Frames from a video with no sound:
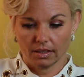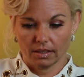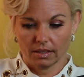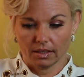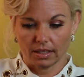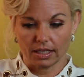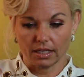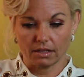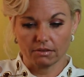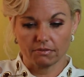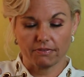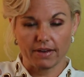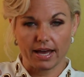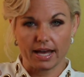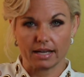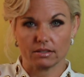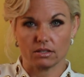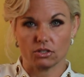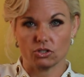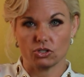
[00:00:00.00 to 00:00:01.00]
And in
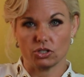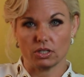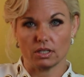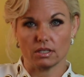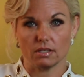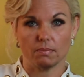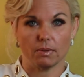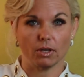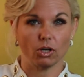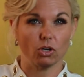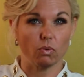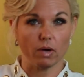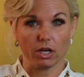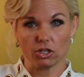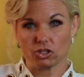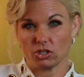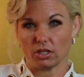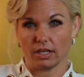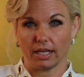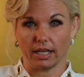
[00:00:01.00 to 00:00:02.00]
fact, she's been
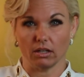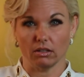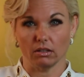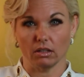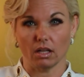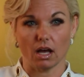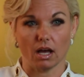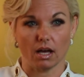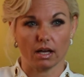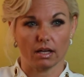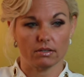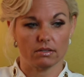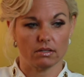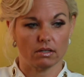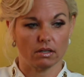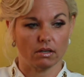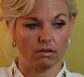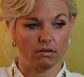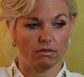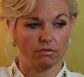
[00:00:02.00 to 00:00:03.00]
questioning a lot
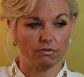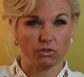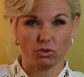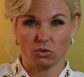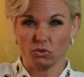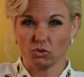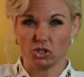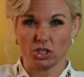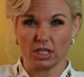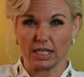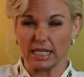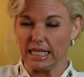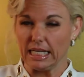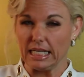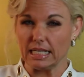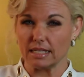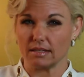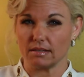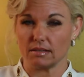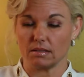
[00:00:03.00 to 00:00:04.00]
of who she
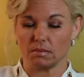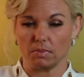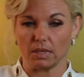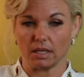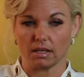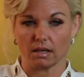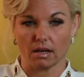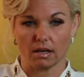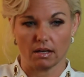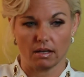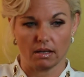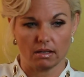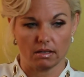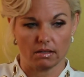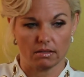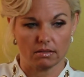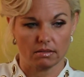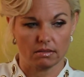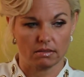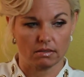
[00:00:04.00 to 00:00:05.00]
is
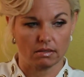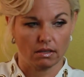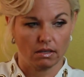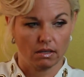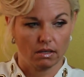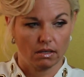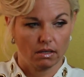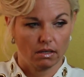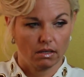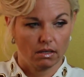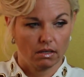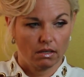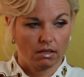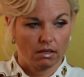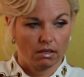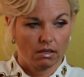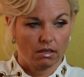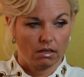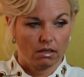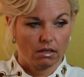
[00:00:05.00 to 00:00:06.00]
because
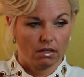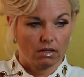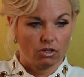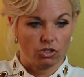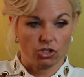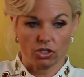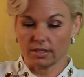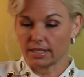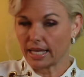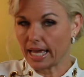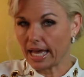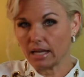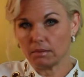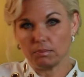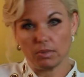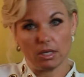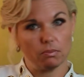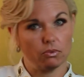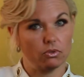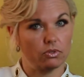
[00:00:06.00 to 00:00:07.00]
she's had
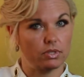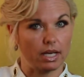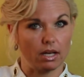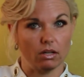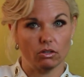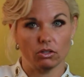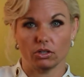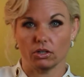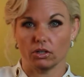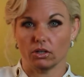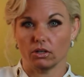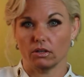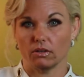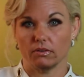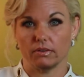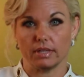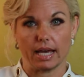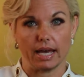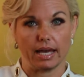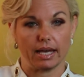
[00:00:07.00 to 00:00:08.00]
people tell her
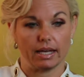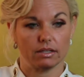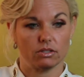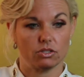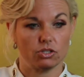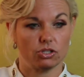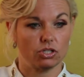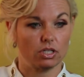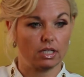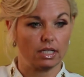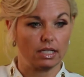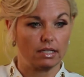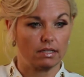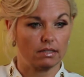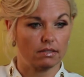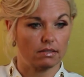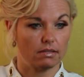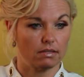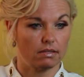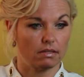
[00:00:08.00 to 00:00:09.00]
that
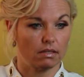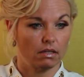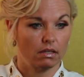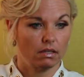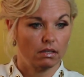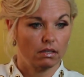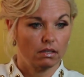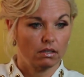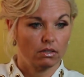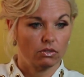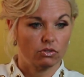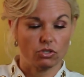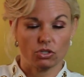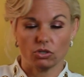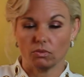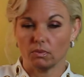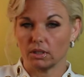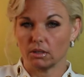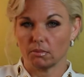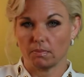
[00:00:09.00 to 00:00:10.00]
she's
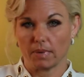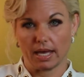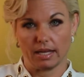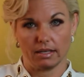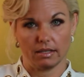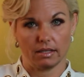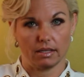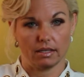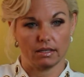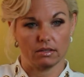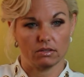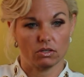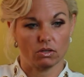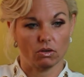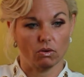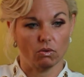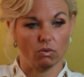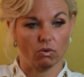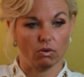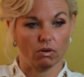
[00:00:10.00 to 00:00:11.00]
too independent
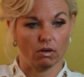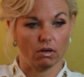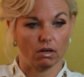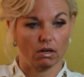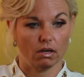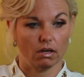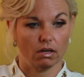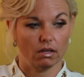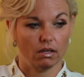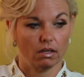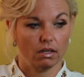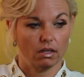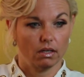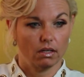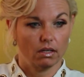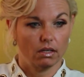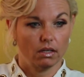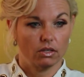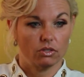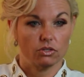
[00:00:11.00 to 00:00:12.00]
or
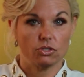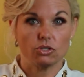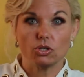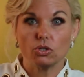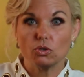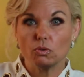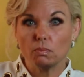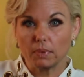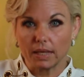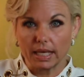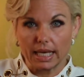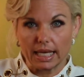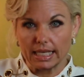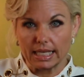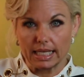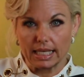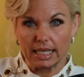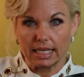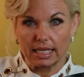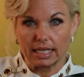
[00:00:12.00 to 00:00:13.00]
too
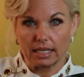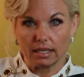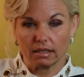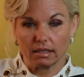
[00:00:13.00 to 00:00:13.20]
picky